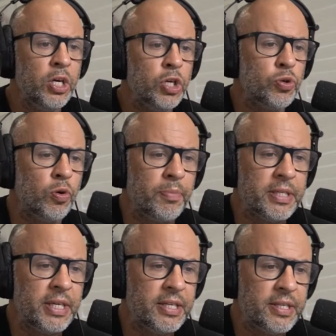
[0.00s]
Jordan
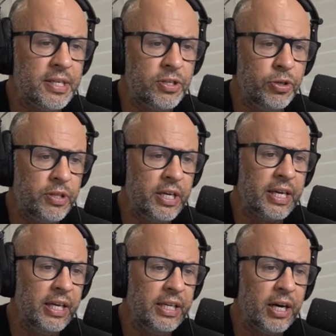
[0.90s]
Martinez says, do you
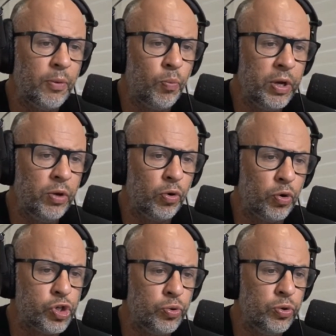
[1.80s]
think Ilya will
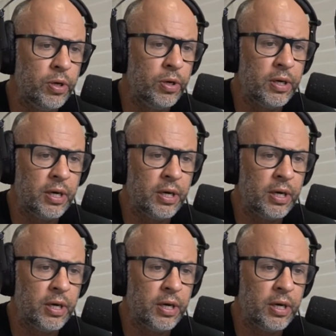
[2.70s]
or should